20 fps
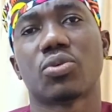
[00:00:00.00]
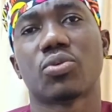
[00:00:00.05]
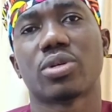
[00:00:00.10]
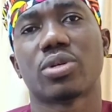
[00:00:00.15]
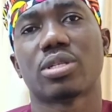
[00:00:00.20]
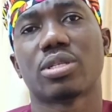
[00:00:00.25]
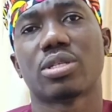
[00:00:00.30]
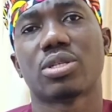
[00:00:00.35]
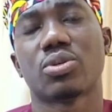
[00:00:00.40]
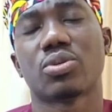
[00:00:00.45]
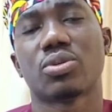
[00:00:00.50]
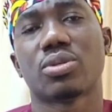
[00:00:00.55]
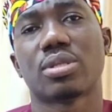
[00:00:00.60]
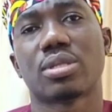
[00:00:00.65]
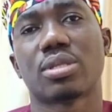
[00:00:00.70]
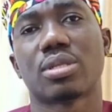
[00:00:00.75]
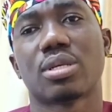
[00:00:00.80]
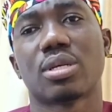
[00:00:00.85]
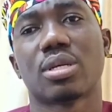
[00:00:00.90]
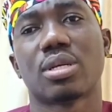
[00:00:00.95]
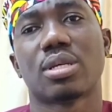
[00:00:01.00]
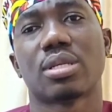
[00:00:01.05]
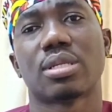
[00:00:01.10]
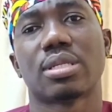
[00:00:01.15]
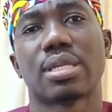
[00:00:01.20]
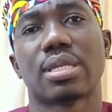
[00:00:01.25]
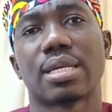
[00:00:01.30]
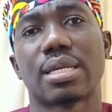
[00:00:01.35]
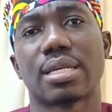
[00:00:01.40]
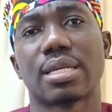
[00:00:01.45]
reduce
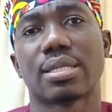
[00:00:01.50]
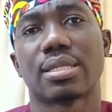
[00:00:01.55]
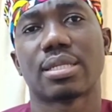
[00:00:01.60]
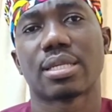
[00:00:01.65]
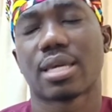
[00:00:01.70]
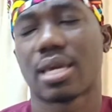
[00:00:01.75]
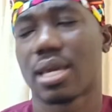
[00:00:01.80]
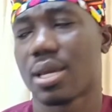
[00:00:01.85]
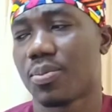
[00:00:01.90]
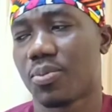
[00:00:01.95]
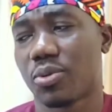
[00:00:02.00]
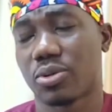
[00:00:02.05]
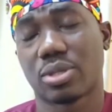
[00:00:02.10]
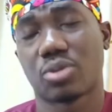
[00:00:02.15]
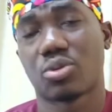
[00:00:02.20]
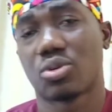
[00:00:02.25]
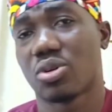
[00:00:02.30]
the decay process,